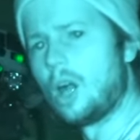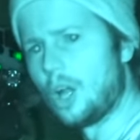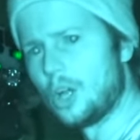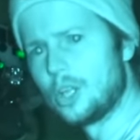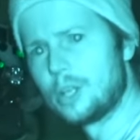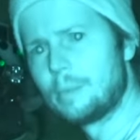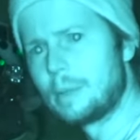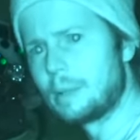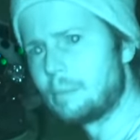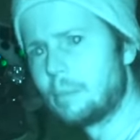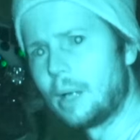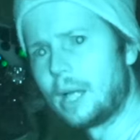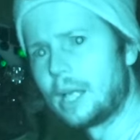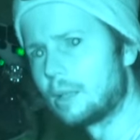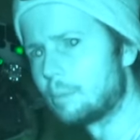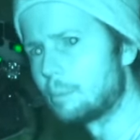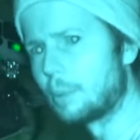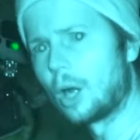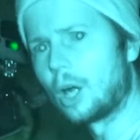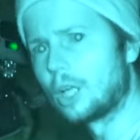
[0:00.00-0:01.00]
I heard a big
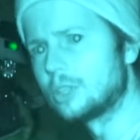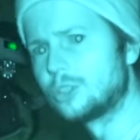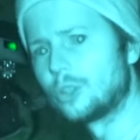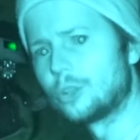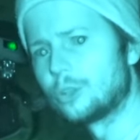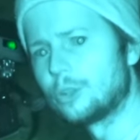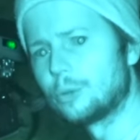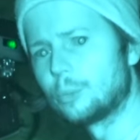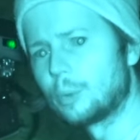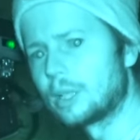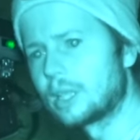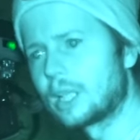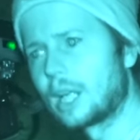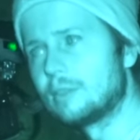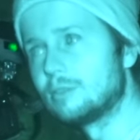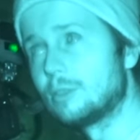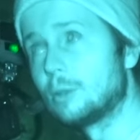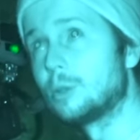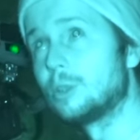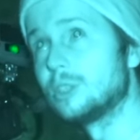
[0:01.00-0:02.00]
bang, but I don't know where it came
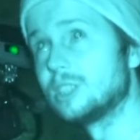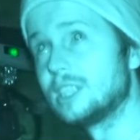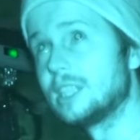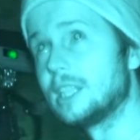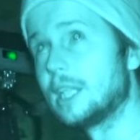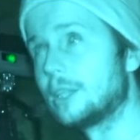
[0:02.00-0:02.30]
from because of the